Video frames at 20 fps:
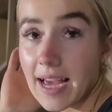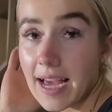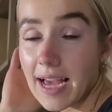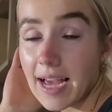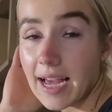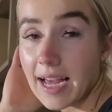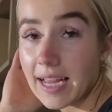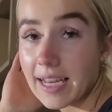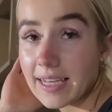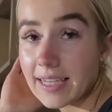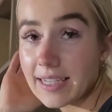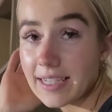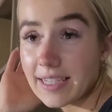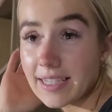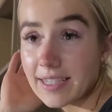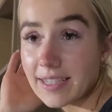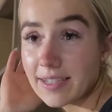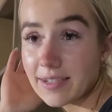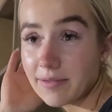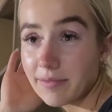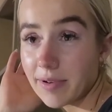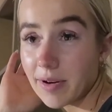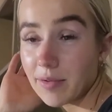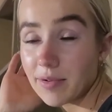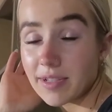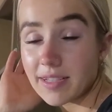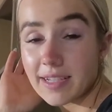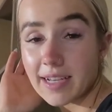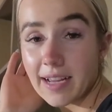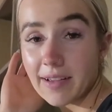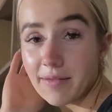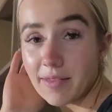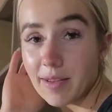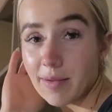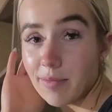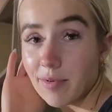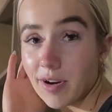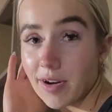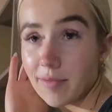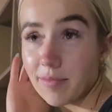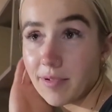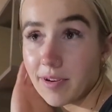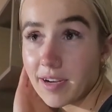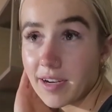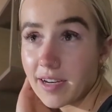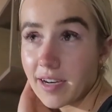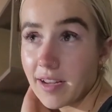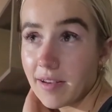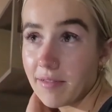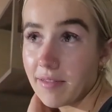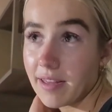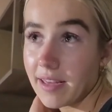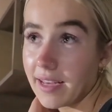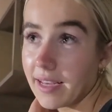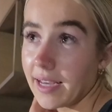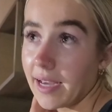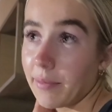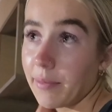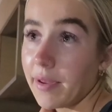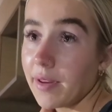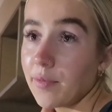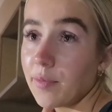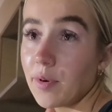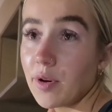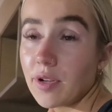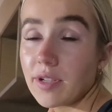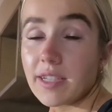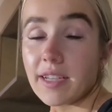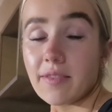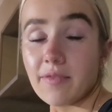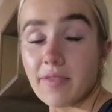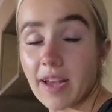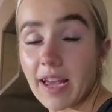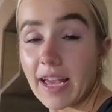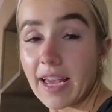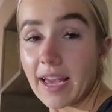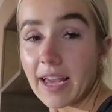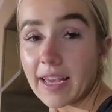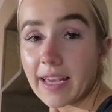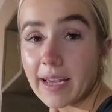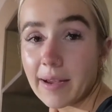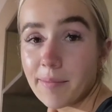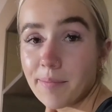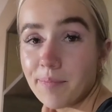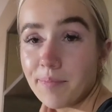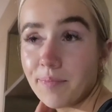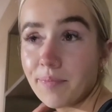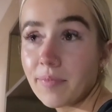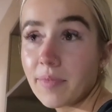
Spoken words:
And Will doesn't have the appropriate clothing, and we'd booked it for 8 a.m.